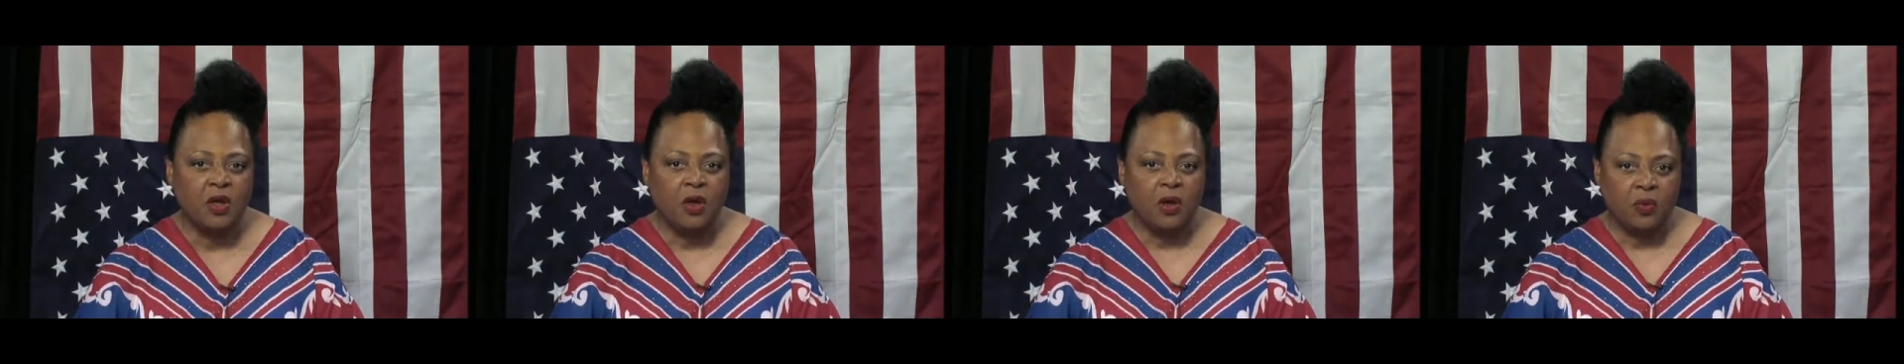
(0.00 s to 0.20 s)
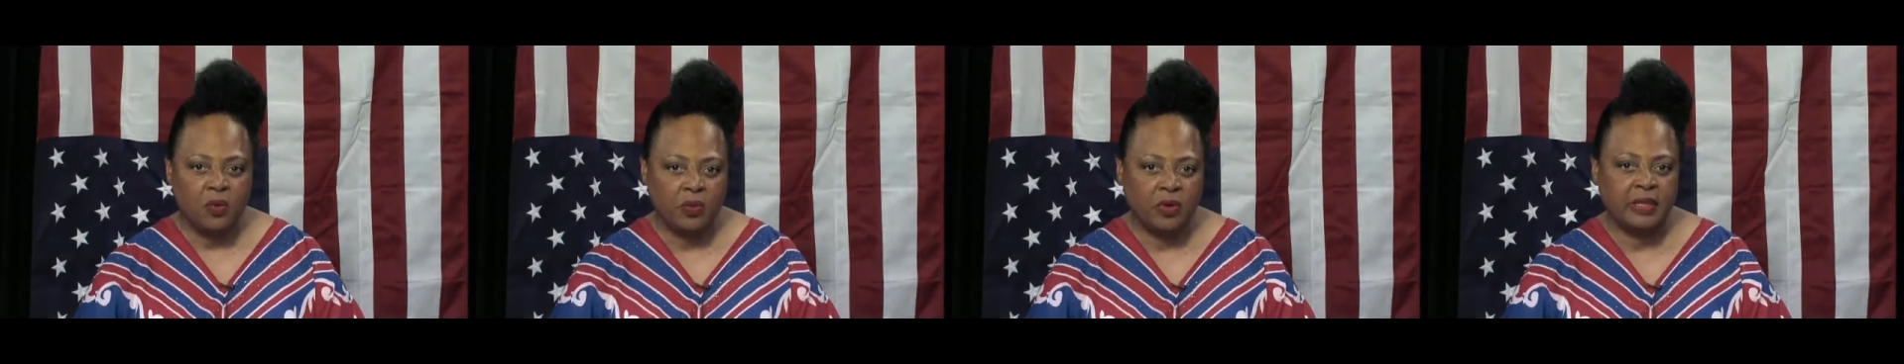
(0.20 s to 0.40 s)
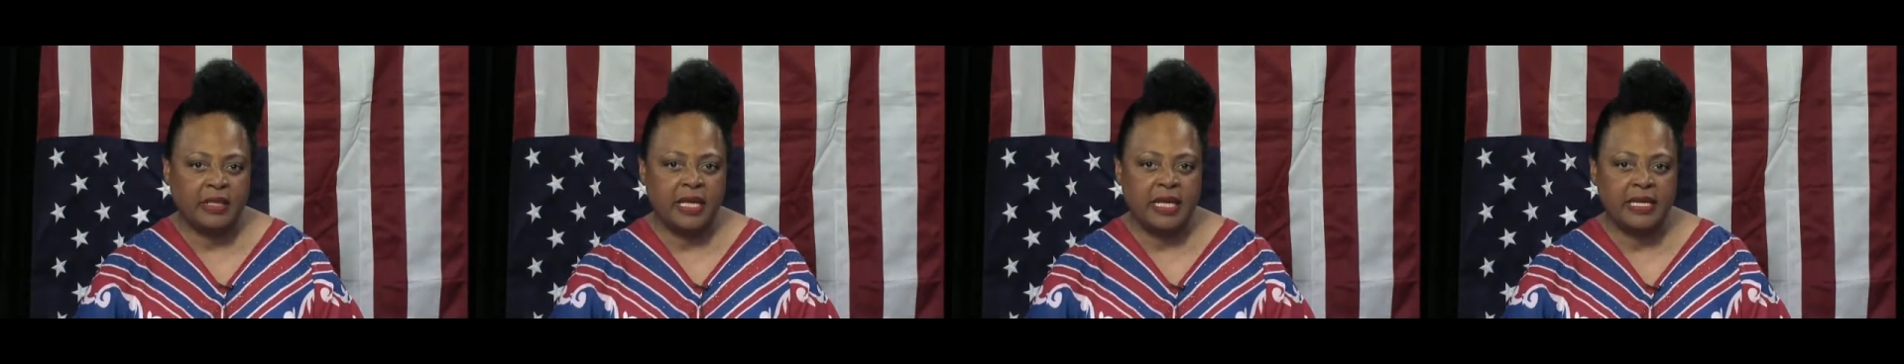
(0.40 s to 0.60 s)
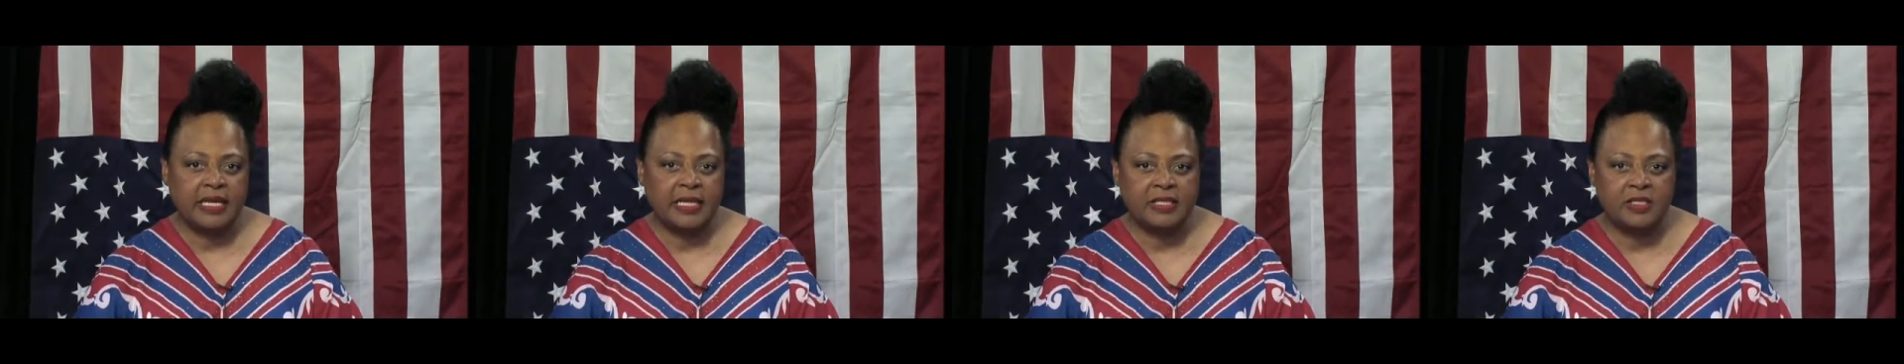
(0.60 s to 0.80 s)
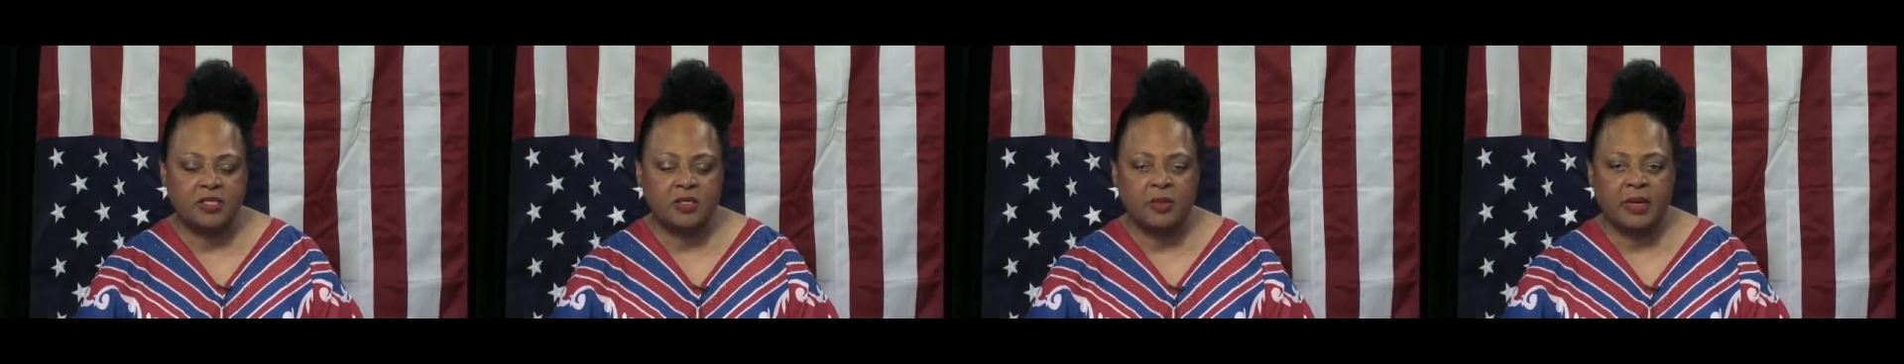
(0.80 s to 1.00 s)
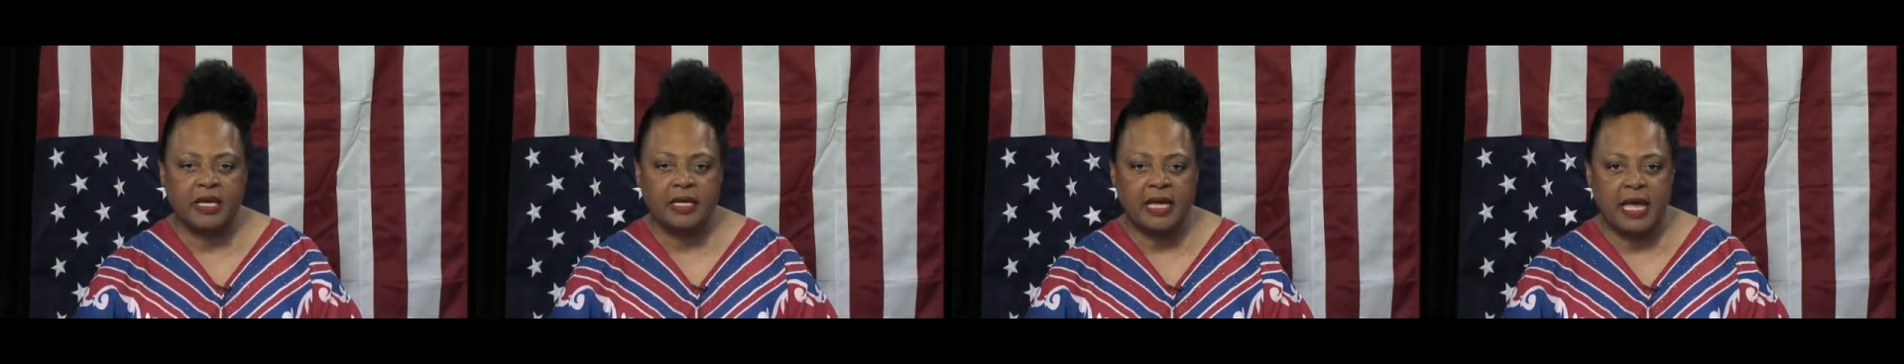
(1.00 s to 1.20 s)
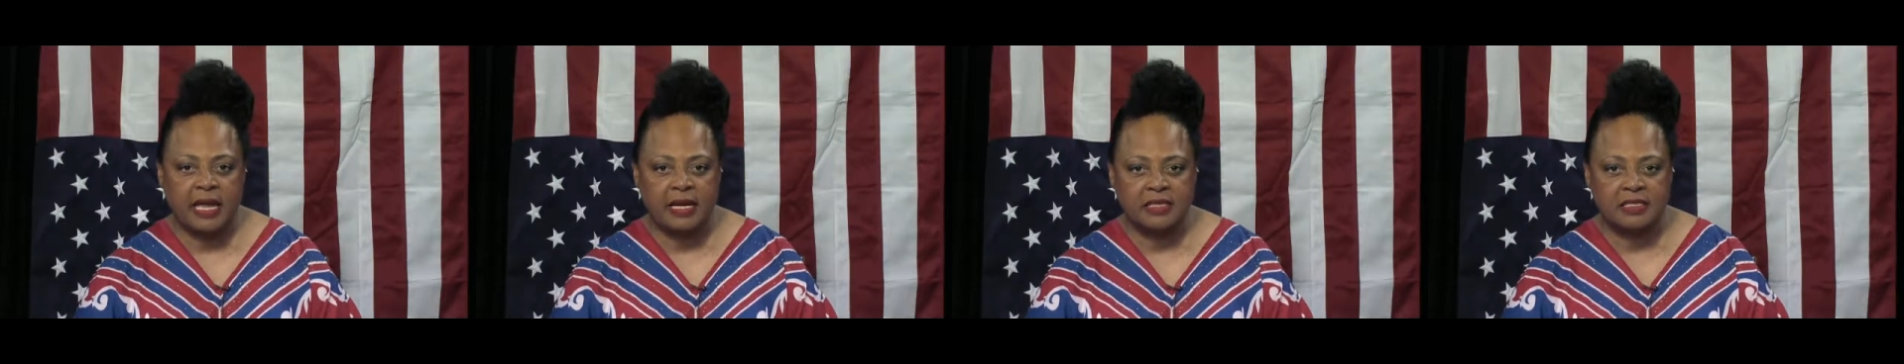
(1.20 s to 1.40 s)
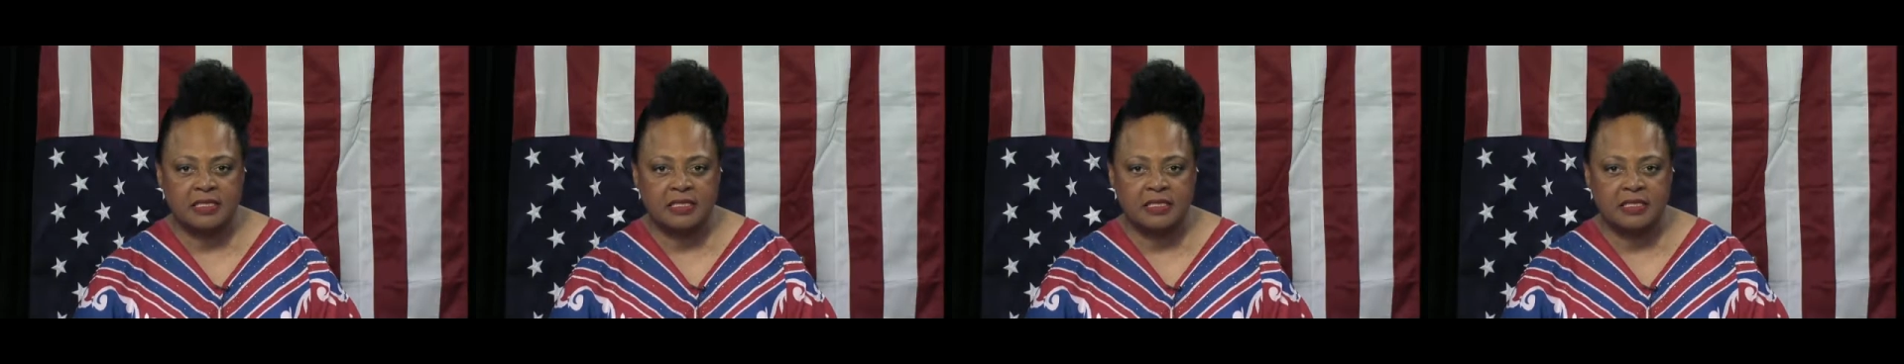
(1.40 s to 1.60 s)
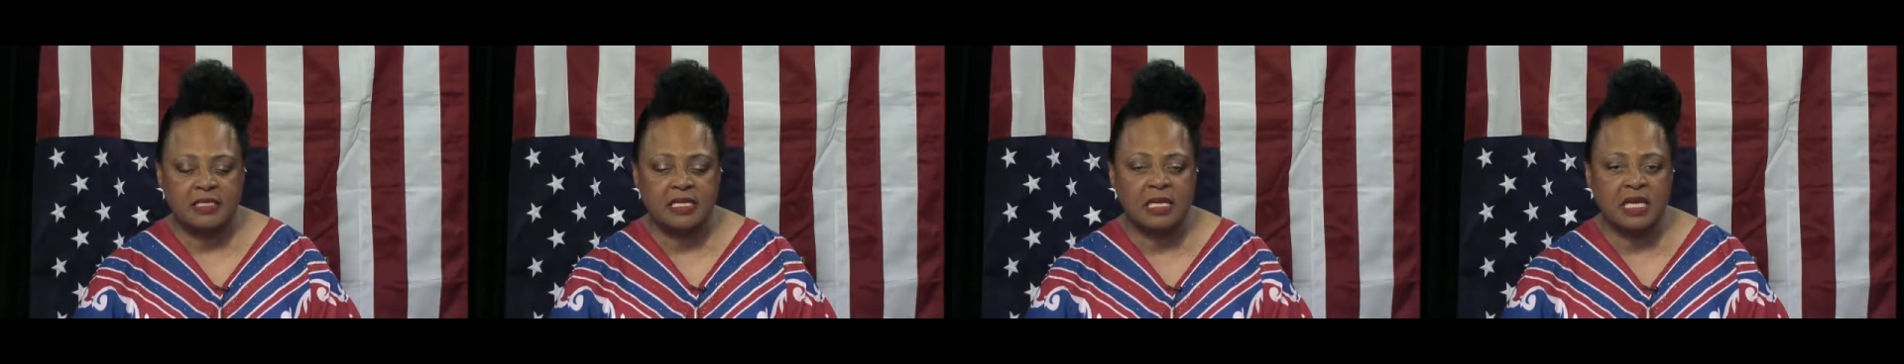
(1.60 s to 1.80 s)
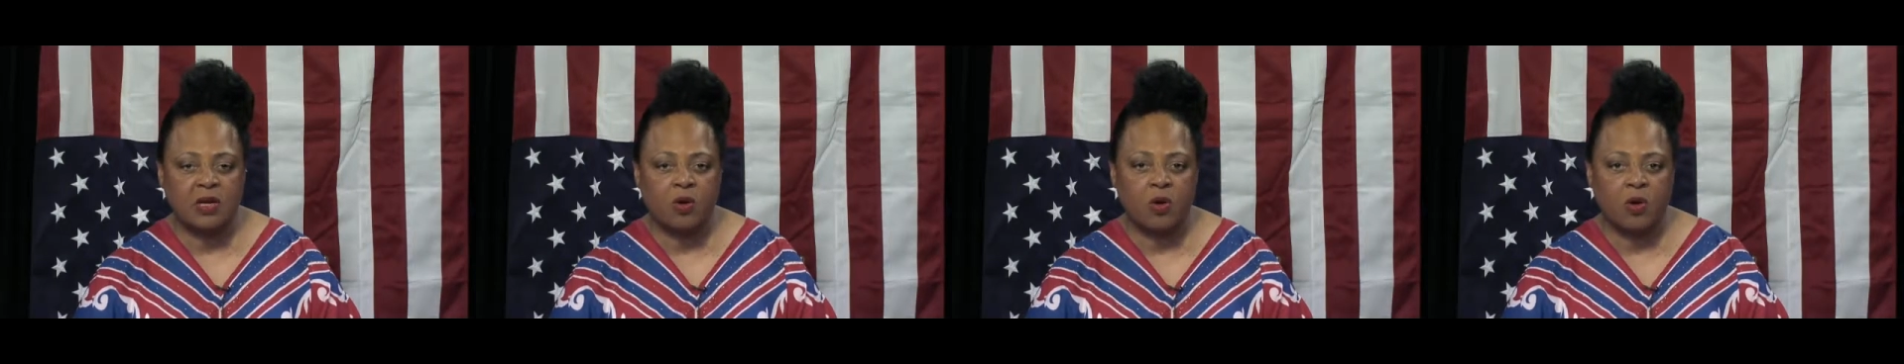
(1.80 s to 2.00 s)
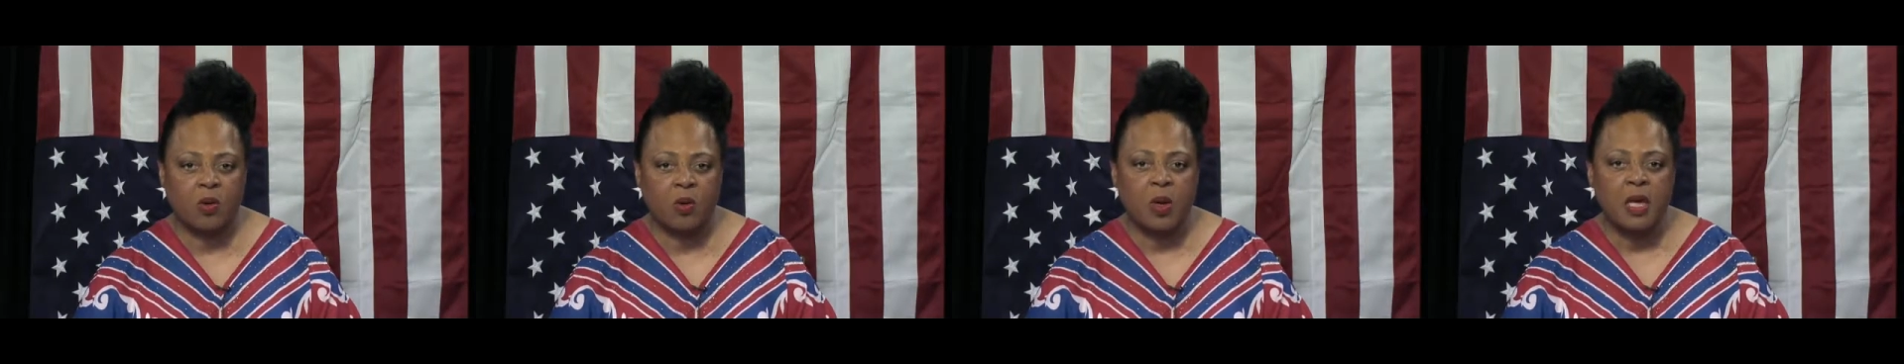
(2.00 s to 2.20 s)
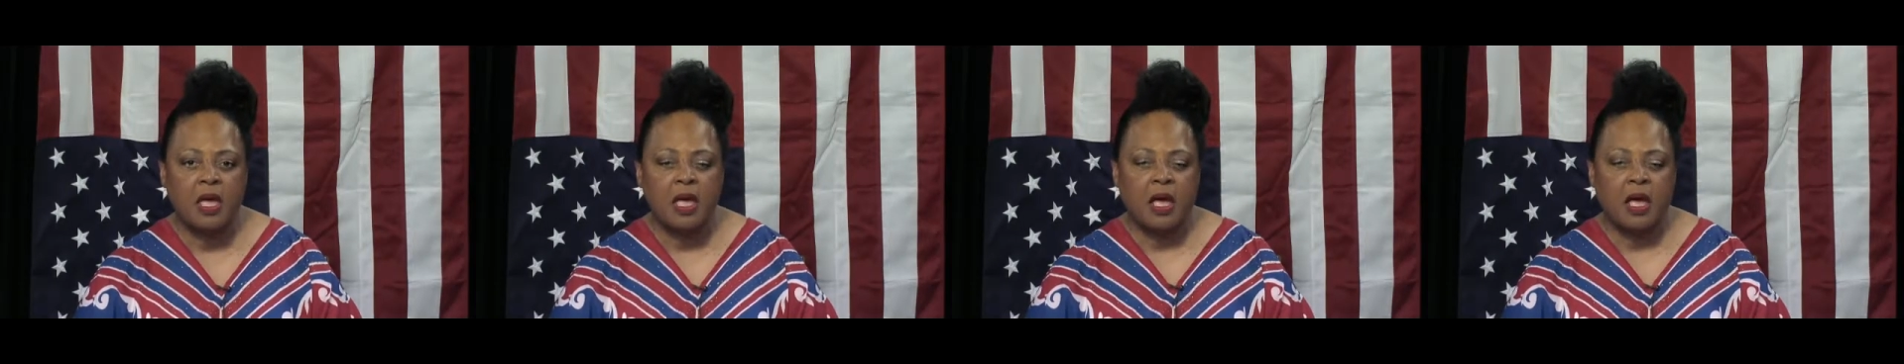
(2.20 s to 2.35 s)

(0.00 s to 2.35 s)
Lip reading: related to my candidacy or